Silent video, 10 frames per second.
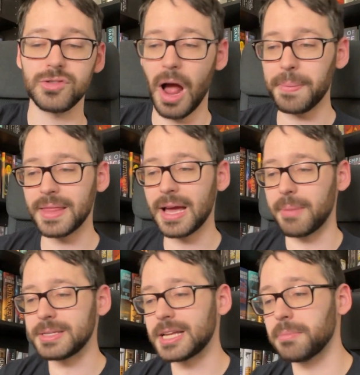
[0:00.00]
Drop in the
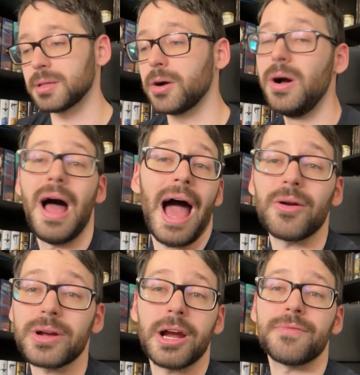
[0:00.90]
comments down below. I
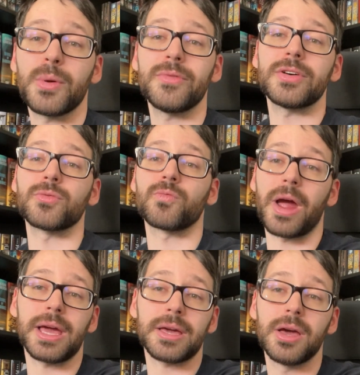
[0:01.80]
don't care if you even
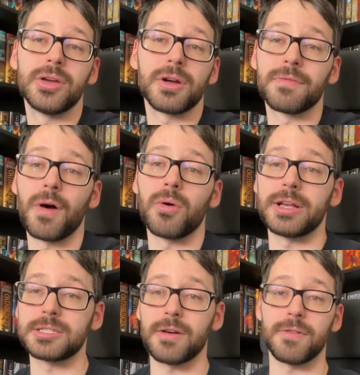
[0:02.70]
rank your
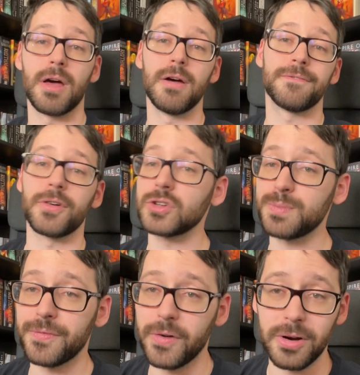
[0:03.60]
votings of
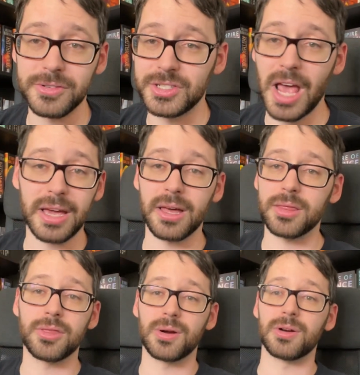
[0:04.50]
first preferred,
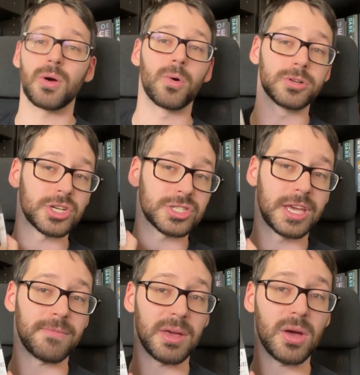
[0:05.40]
second, third, or just
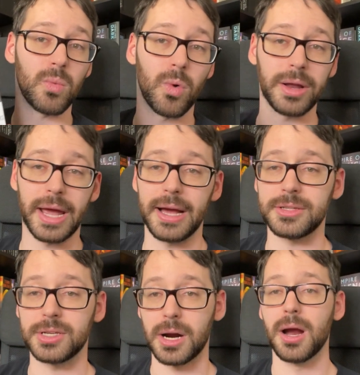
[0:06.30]
give me one
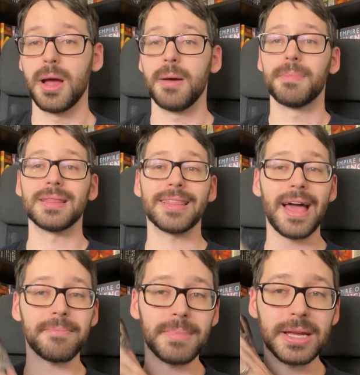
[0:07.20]
answer. But
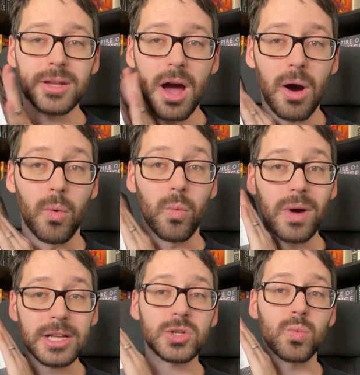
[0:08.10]
let me know
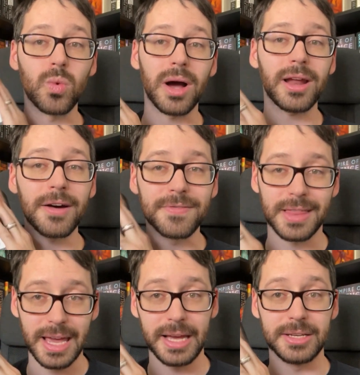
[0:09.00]
which one of
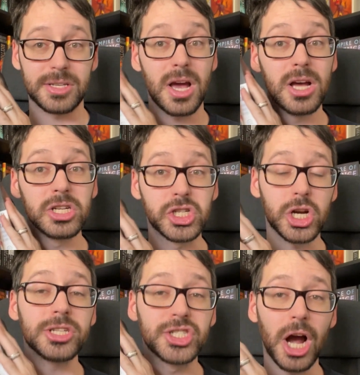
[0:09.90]
these
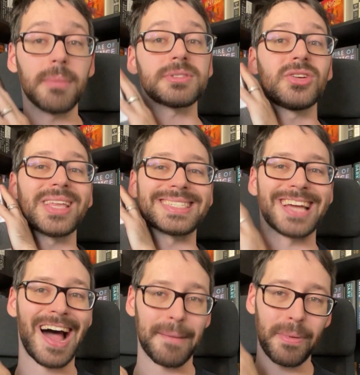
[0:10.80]
should jump to the
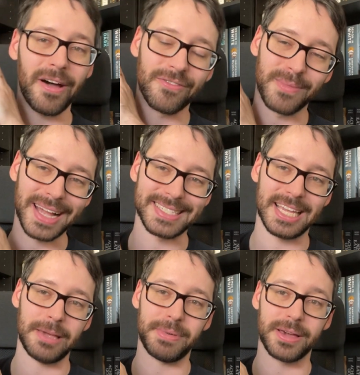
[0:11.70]
top of my
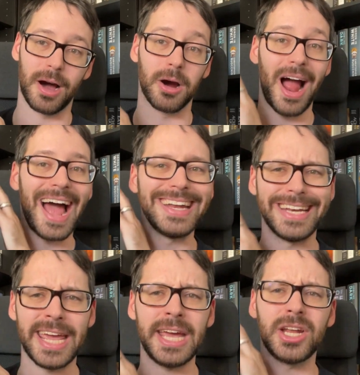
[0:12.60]
T B R. I
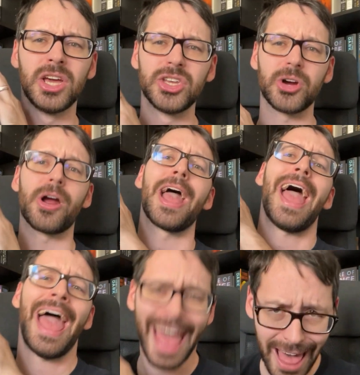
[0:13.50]
need your
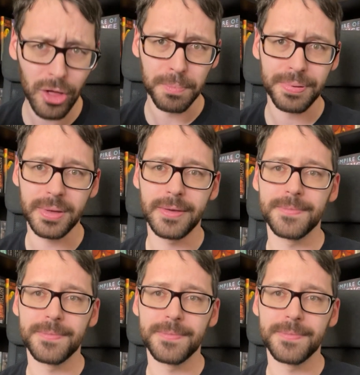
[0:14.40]
help!